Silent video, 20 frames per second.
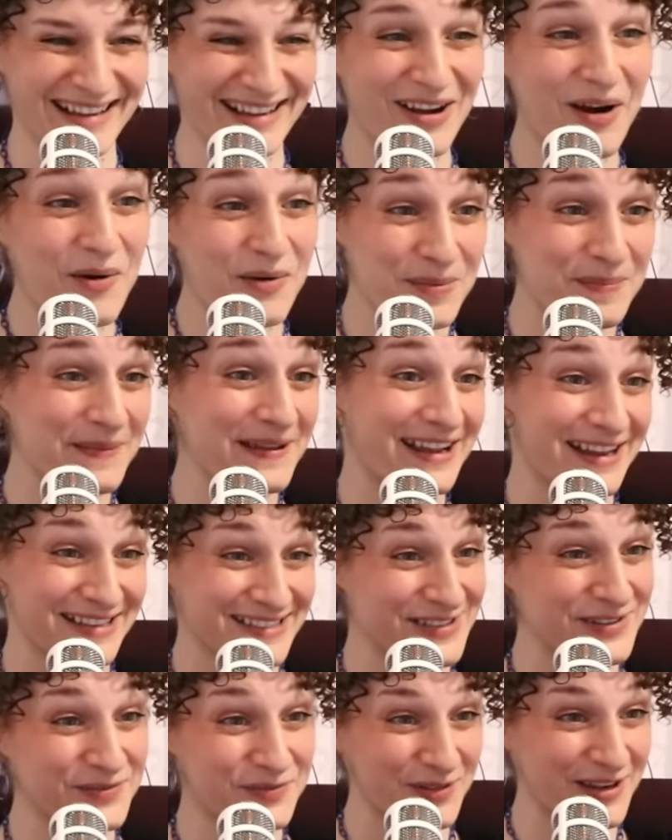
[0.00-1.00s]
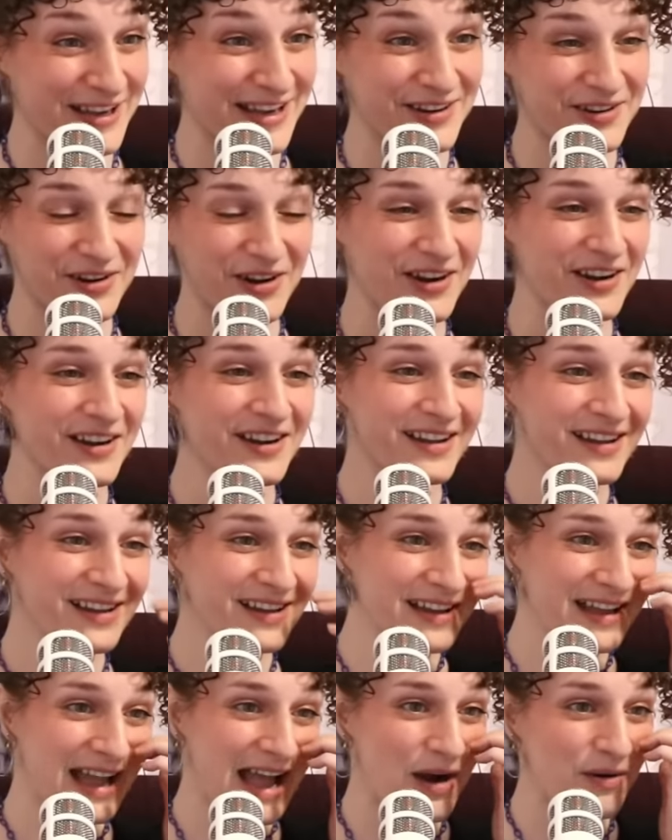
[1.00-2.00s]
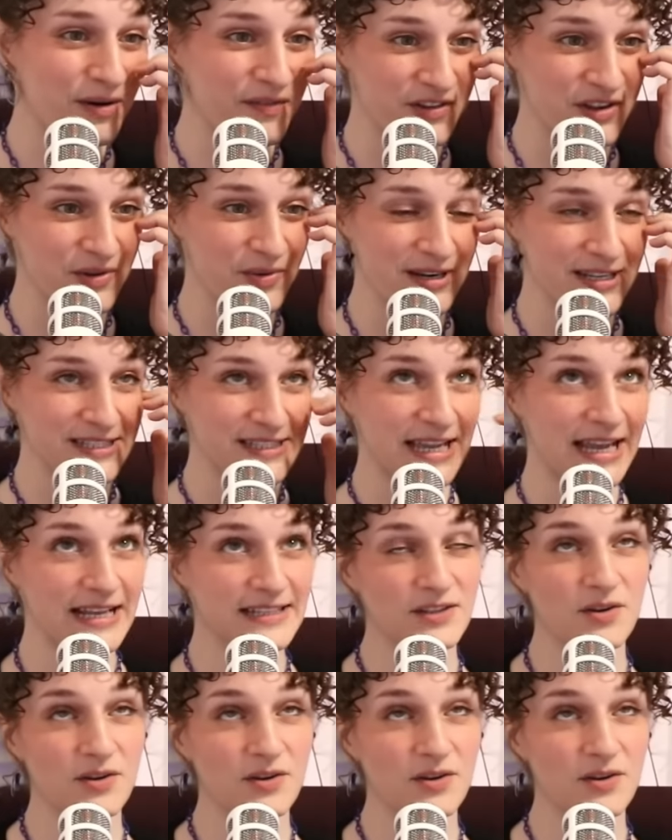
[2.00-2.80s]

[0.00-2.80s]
like, or because of weed, or however you want to say it.